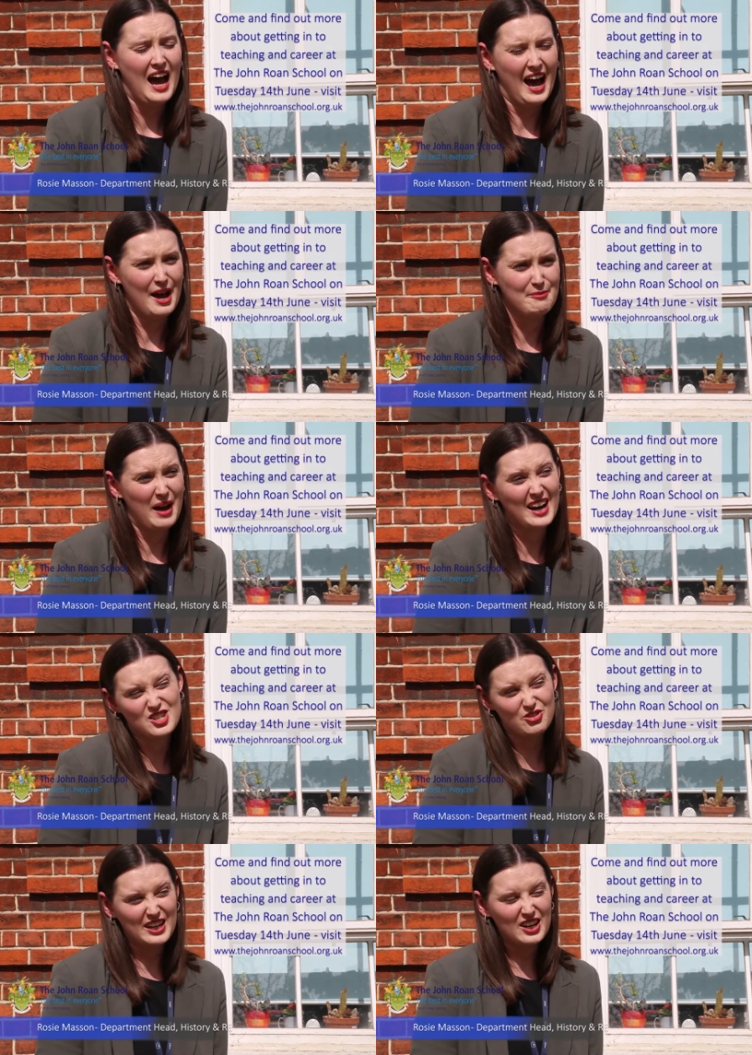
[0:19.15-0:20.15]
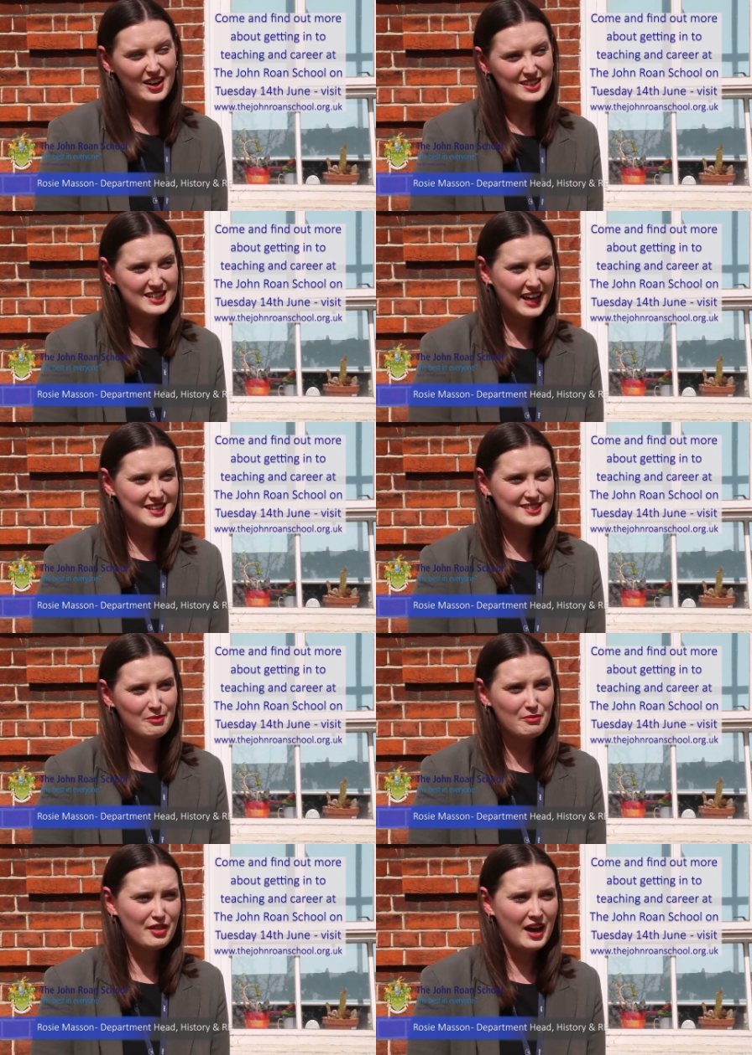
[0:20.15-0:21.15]
um, and it's really nice to get
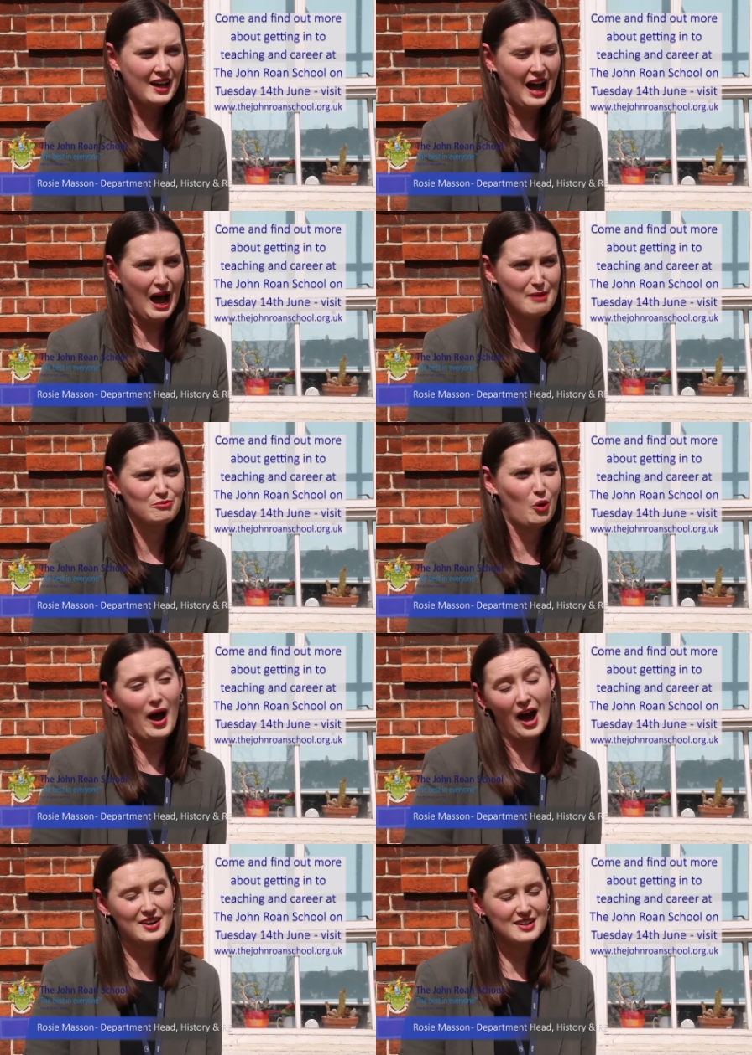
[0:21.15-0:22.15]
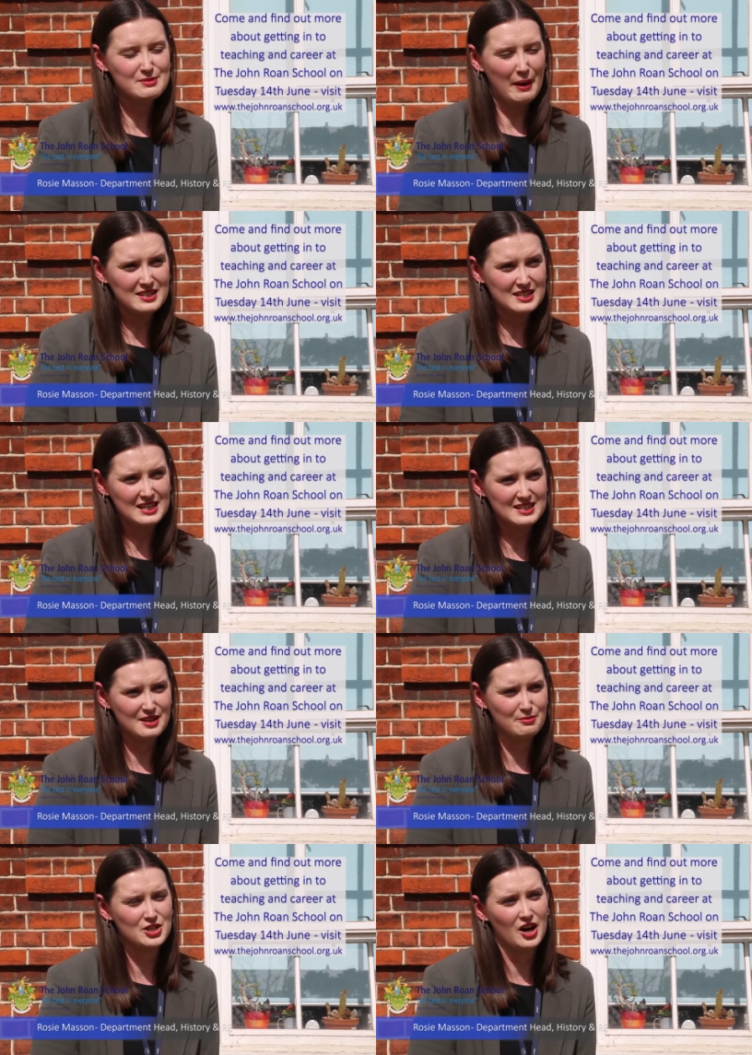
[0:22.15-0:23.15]
something um, quite unexpectedly
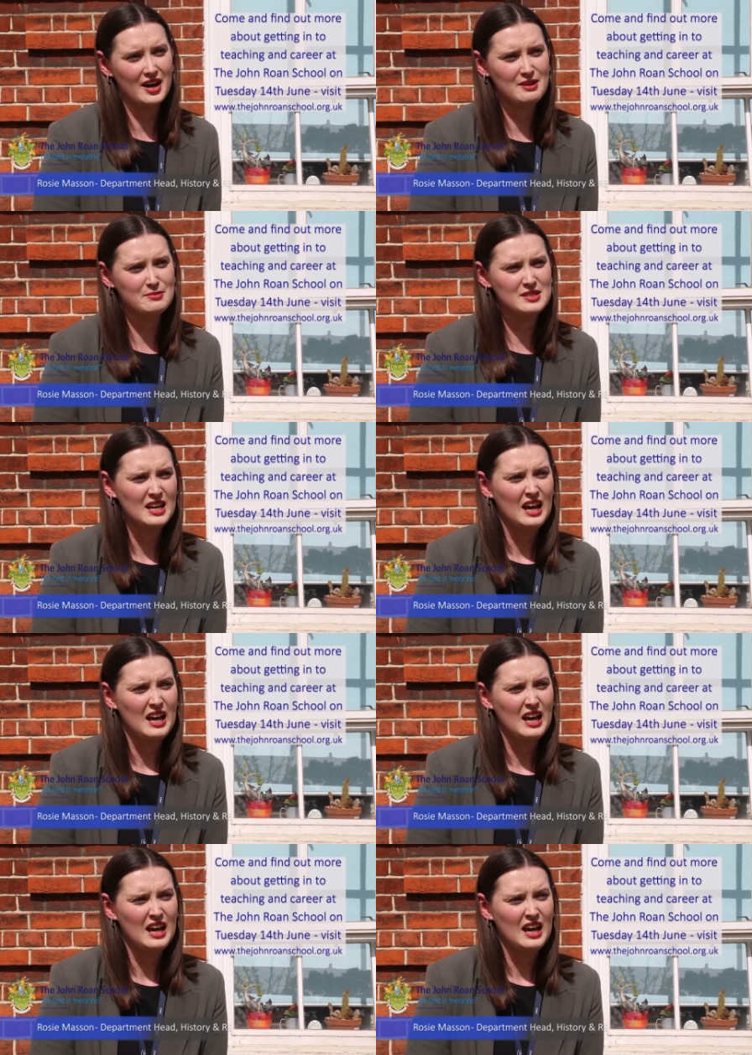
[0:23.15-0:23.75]
sometimes.